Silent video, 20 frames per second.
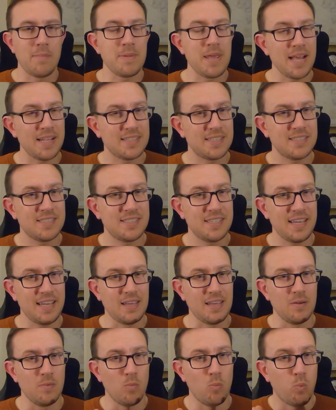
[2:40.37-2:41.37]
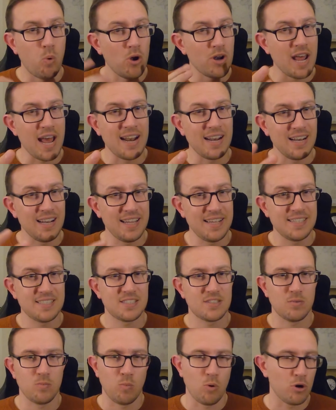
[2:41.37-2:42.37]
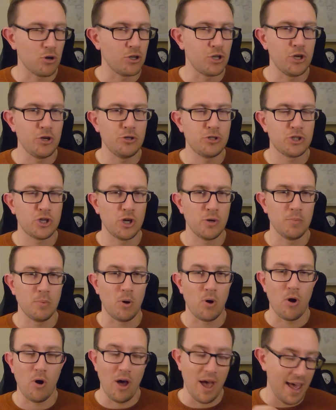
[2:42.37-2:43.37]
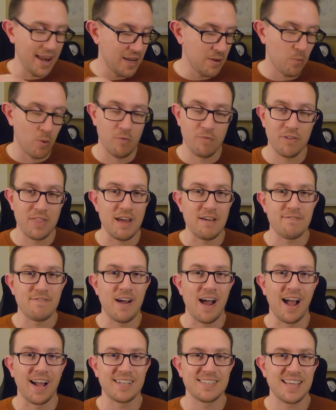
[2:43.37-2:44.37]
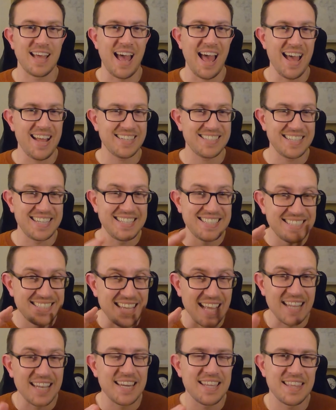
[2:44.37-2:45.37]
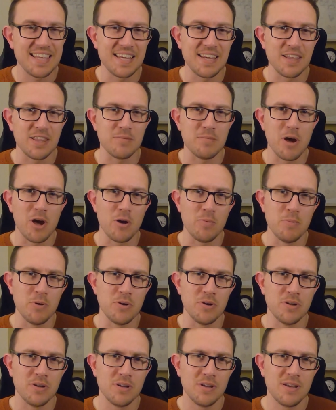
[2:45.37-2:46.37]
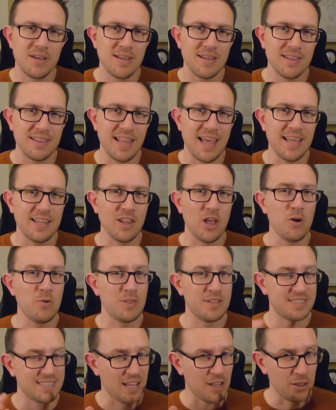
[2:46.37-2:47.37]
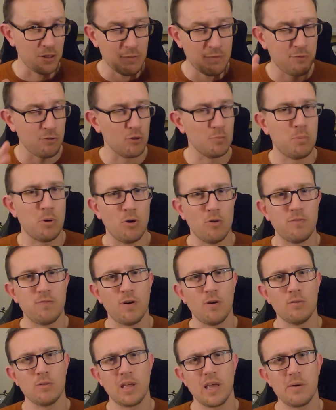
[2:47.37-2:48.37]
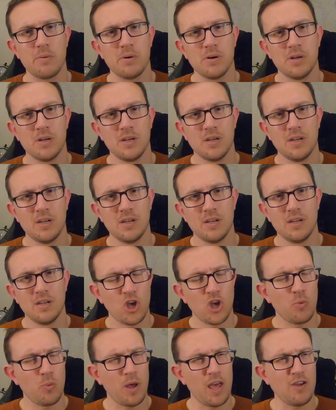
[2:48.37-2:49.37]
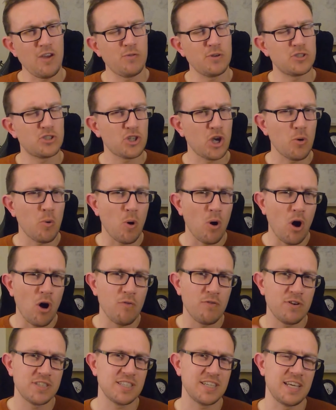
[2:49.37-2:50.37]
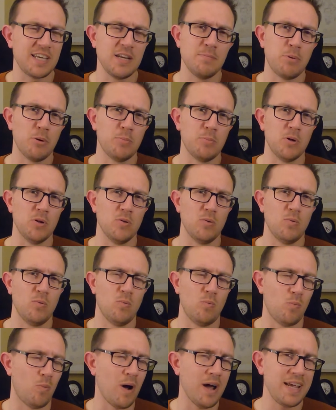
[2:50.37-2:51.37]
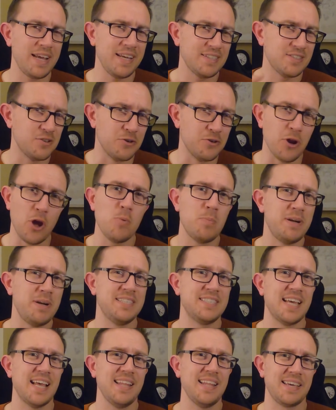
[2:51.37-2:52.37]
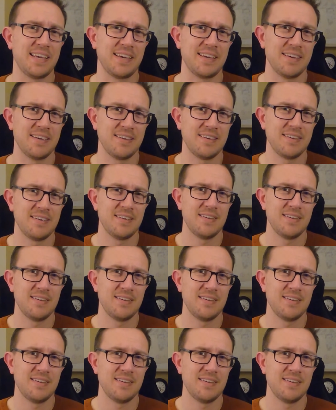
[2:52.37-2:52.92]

I'm yet to see one analyst, one YouTube, or anyone for that fact actually sell anything at the moment, let alone sell their full portfolio. So if we're so obviously in a bubble, why is nobody selling?